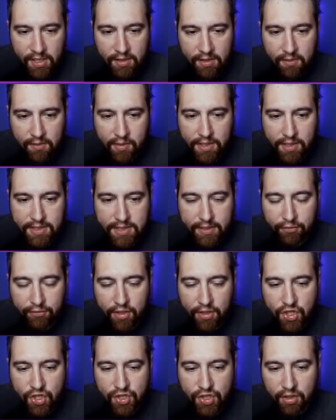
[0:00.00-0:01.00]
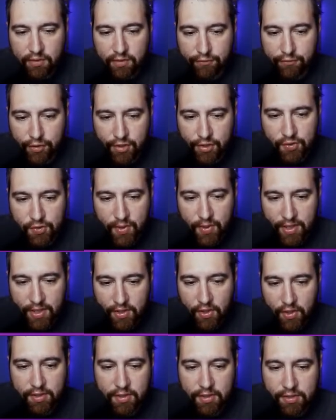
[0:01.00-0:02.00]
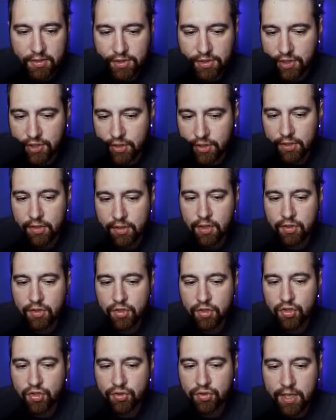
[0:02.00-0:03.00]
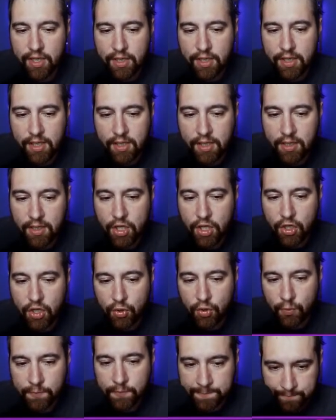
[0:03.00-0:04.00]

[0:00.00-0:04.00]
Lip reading: I'm going to definitely shield the first one, knowing that it's just going to go straight EQ.